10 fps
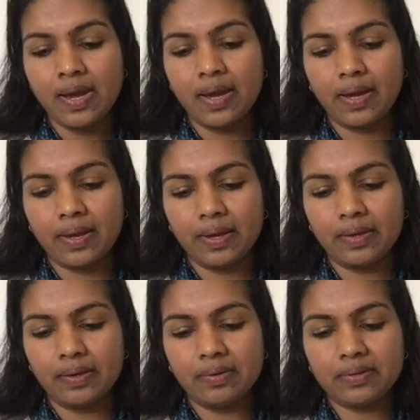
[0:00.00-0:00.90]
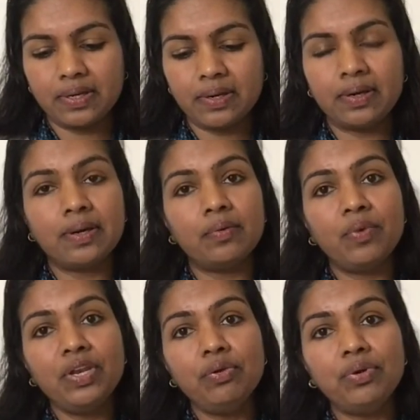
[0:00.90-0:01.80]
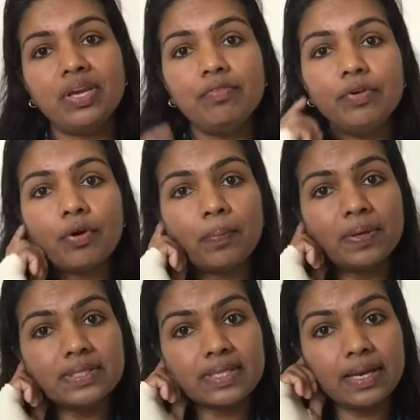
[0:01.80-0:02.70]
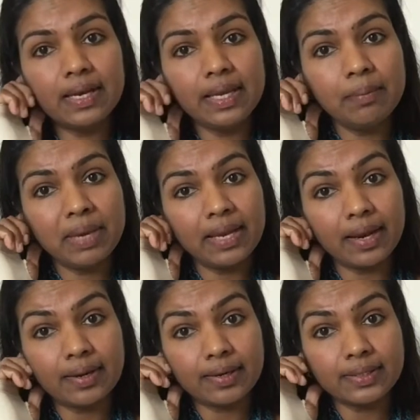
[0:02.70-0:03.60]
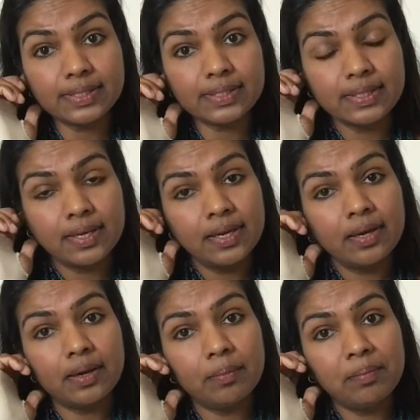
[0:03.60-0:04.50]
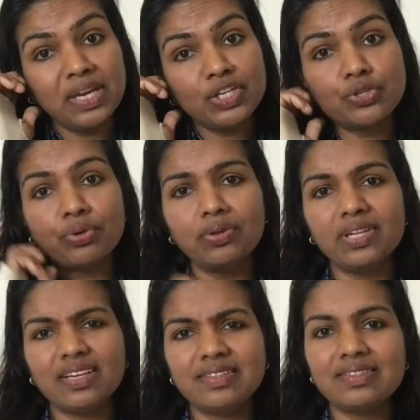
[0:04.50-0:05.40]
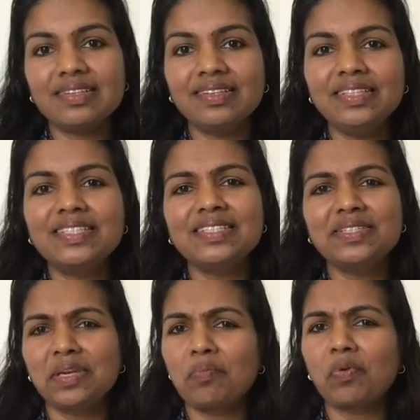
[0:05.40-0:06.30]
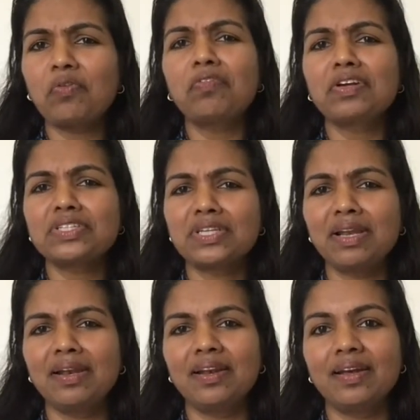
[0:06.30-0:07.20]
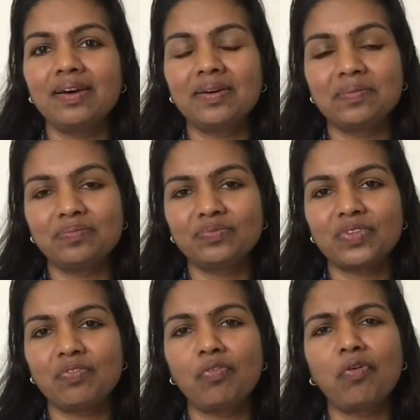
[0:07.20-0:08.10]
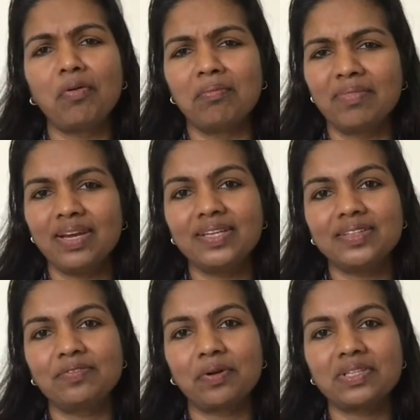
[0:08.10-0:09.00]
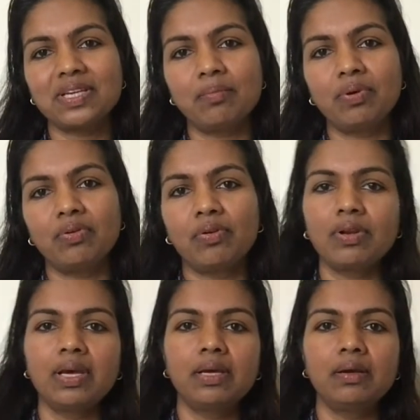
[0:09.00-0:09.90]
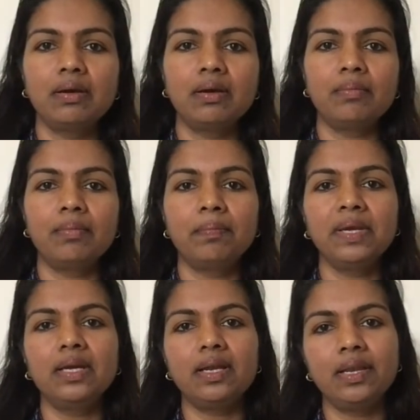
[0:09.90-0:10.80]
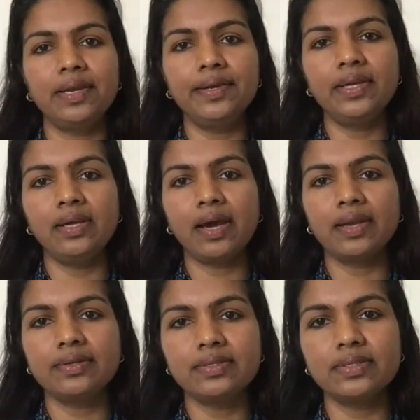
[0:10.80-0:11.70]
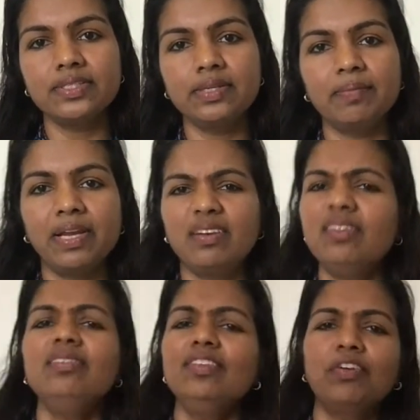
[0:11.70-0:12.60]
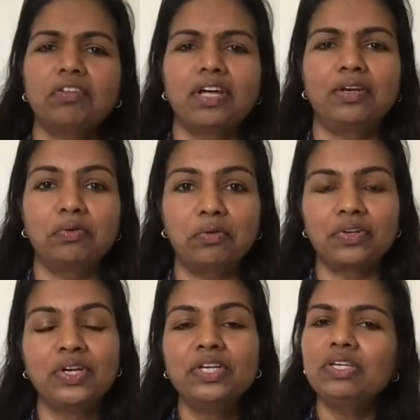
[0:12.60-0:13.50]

And when you give your personal email address, make sure that it is in a professional form, like for example, not like pinklady@gmail, not that good.